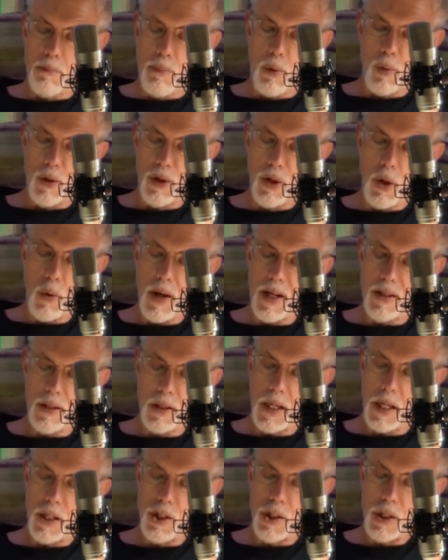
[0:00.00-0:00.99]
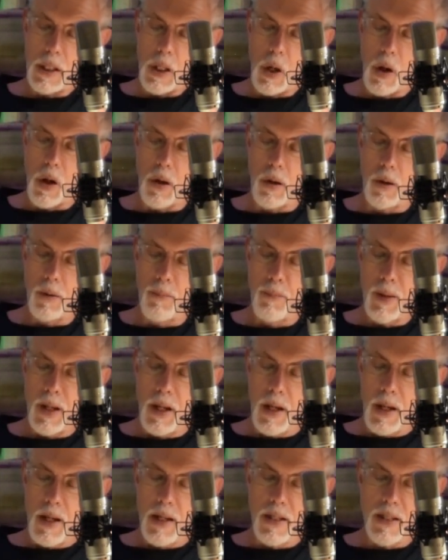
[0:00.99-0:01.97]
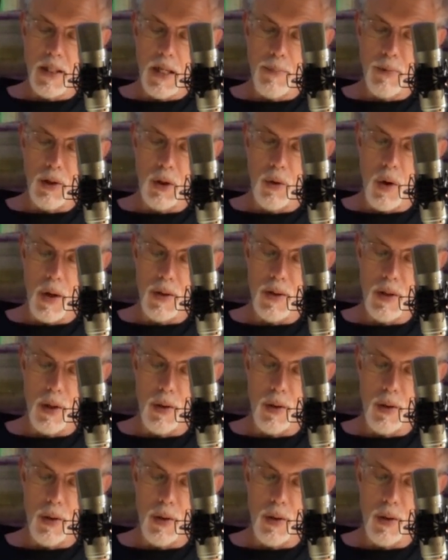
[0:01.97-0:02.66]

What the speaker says: but with no hesitation at all, he stepped across the